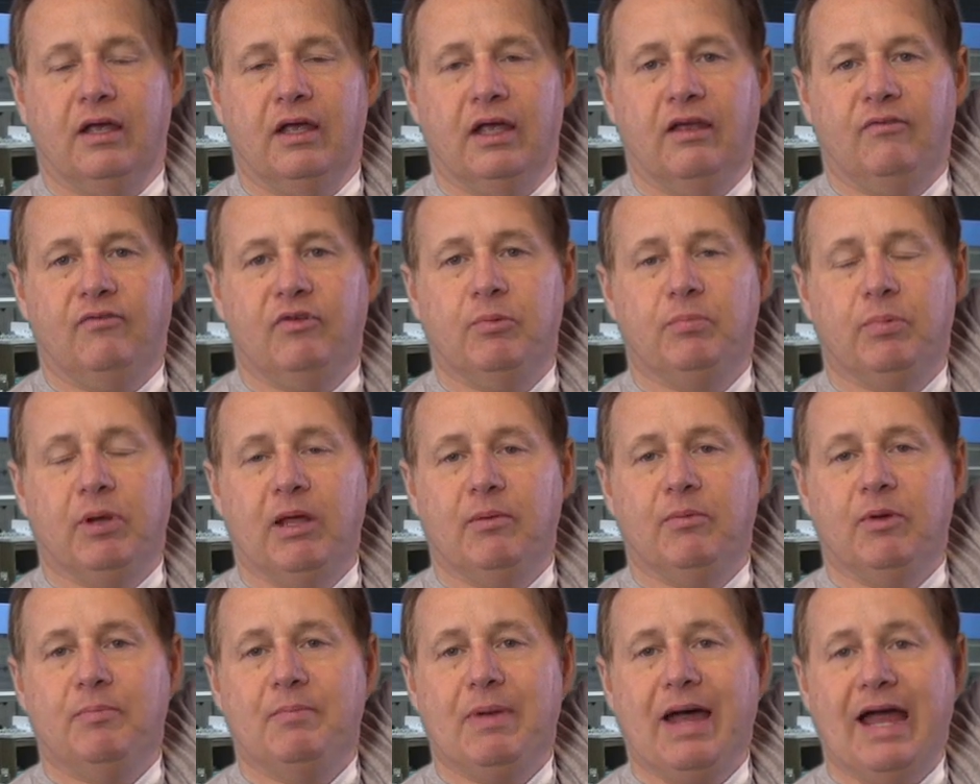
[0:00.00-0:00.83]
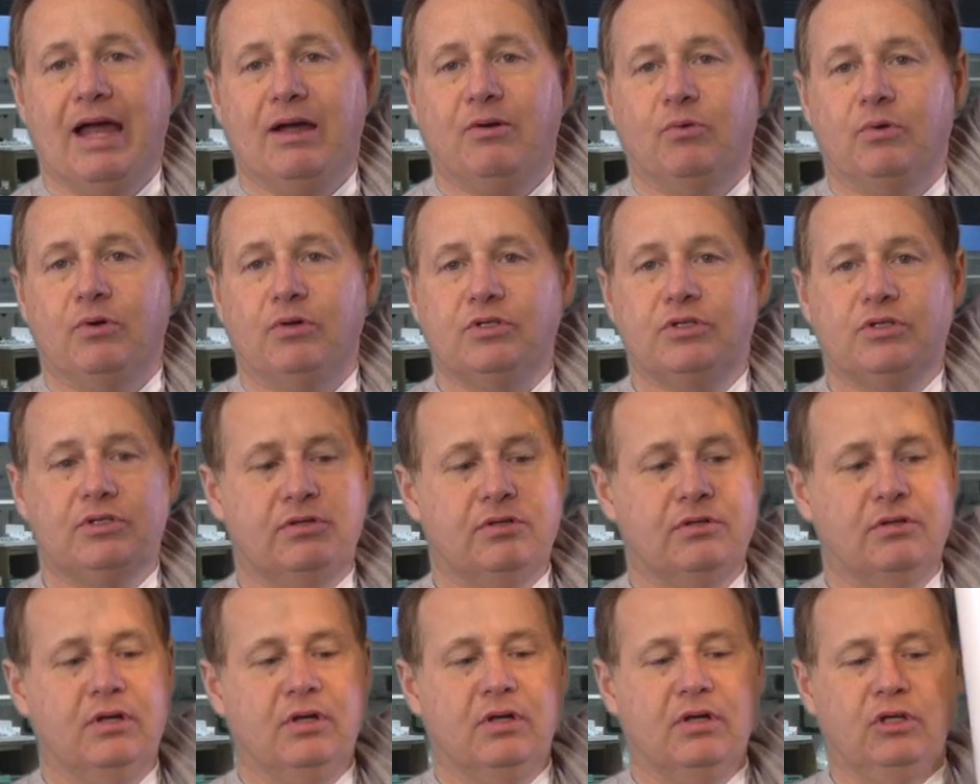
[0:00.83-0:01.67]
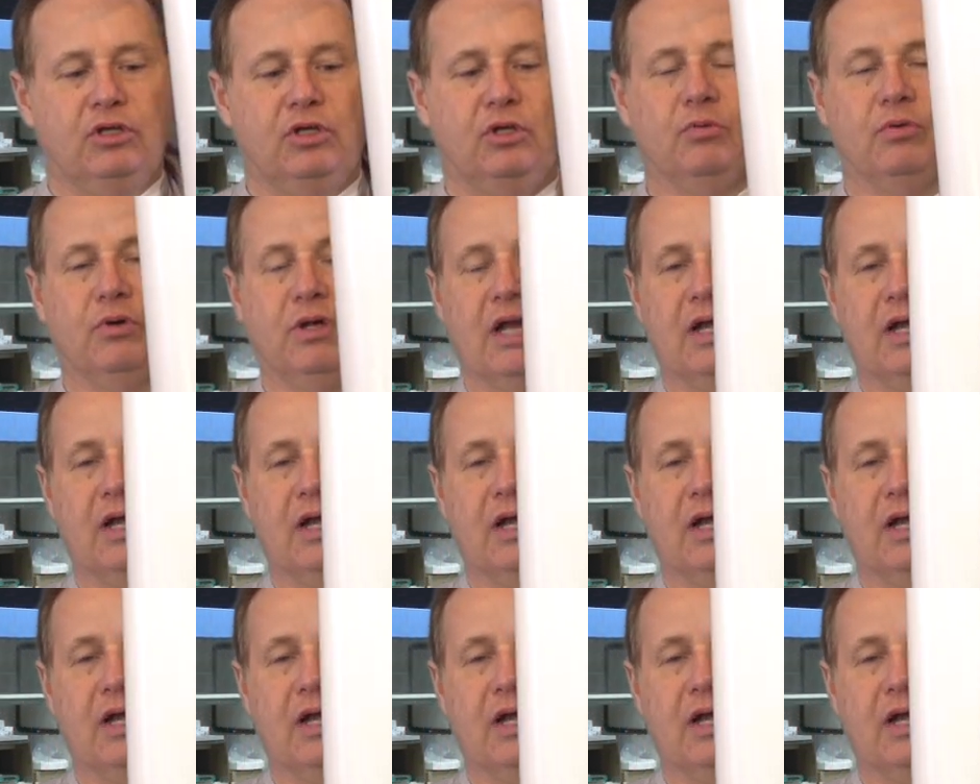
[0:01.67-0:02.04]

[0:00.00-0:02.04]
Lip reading: If you plumb it backwards, you will